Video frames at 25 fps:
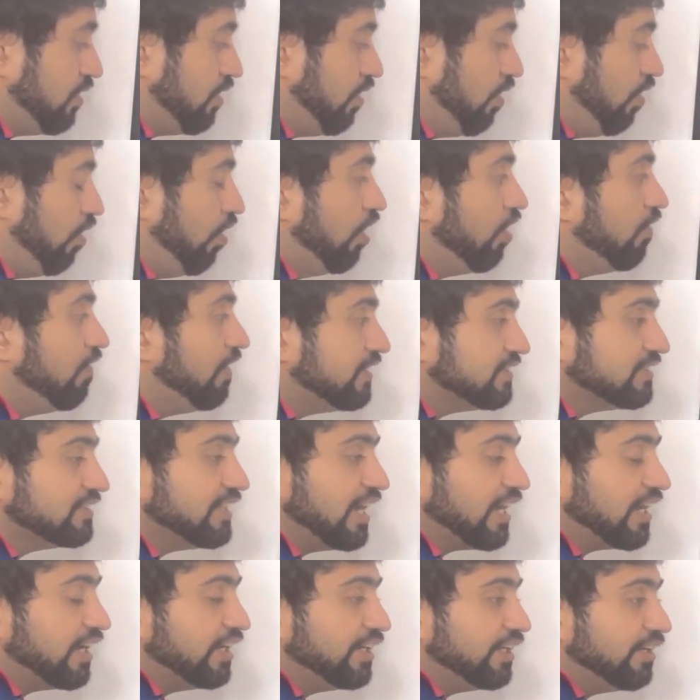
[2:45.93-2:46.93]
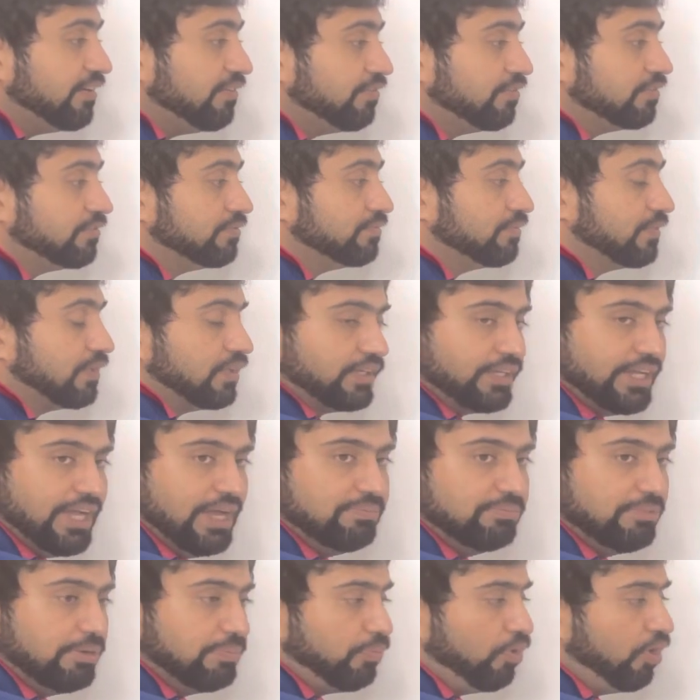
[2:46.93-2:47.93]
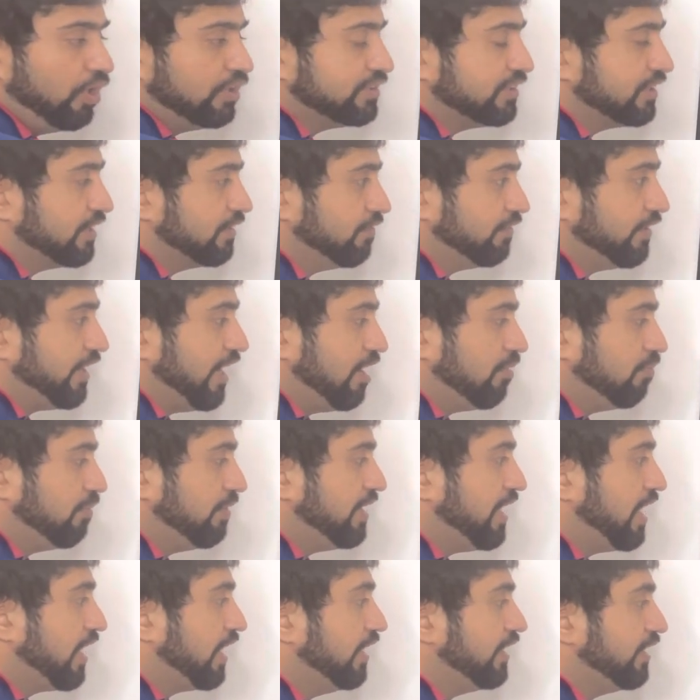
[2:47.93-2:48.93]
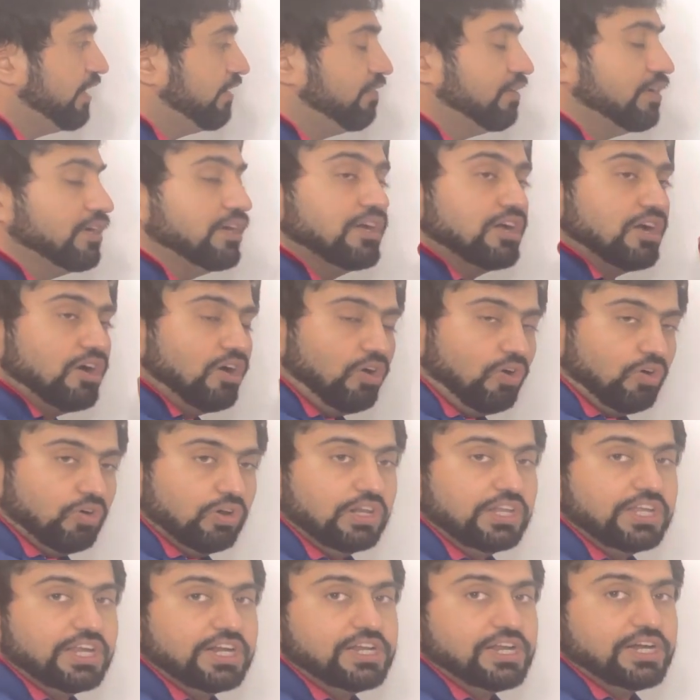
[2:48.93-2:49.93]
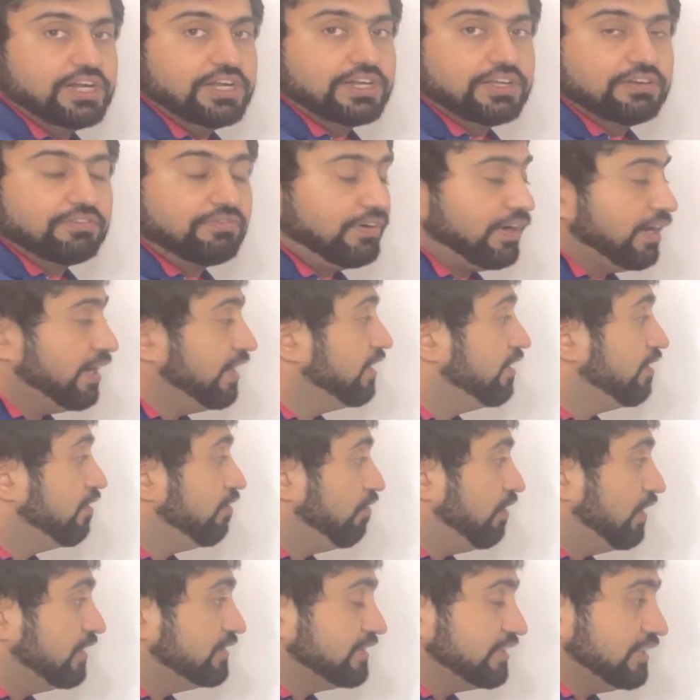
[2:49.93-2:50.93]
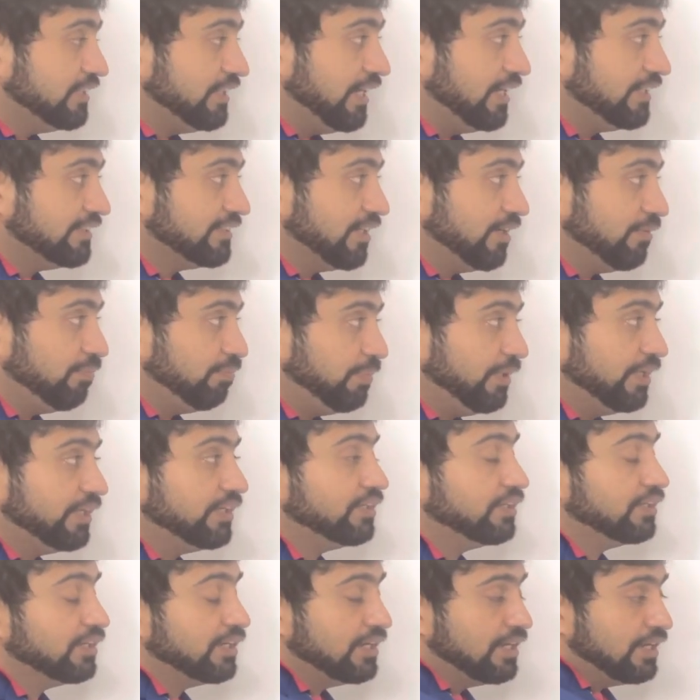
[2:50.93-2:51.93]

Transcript: Always negative, can be positive, can be negative, only identify once it has happened,